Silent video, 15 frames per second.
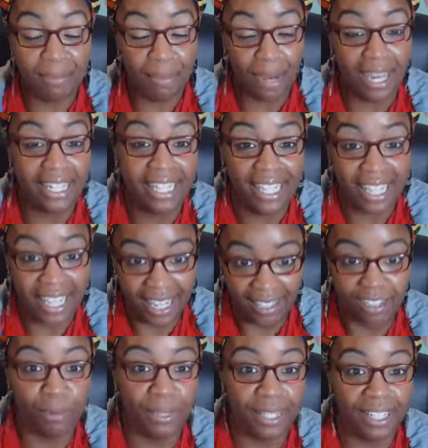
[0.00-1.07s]
body,
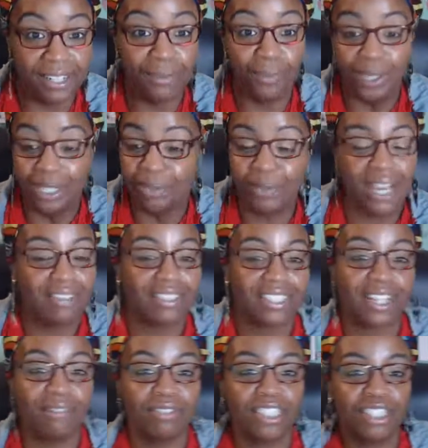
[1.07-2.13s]
and spirit whenever we have
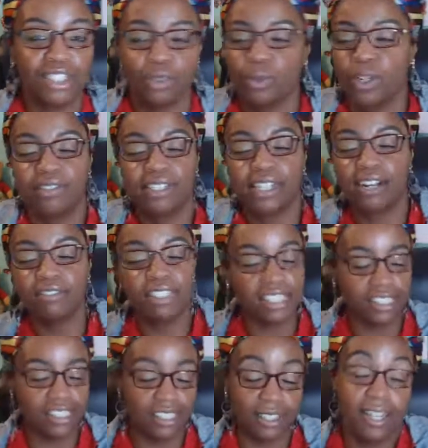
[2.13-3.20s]
this conversation, whatever the
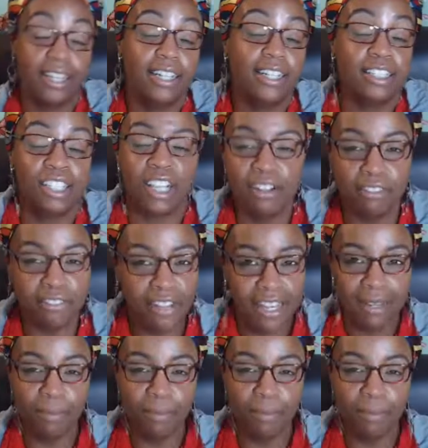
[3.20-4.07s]
conversation is. And it's tough.